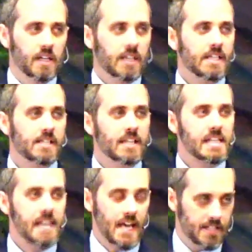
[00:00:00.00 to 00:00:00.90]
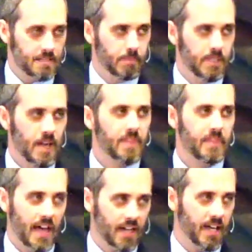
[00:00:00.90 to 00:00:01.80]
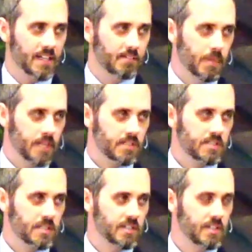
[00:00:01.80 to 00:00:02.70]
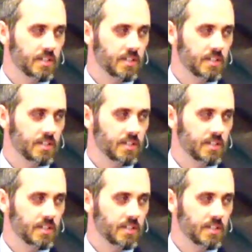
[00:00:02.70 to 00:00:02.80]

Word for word: And he said, "Yes, but not that kind of must."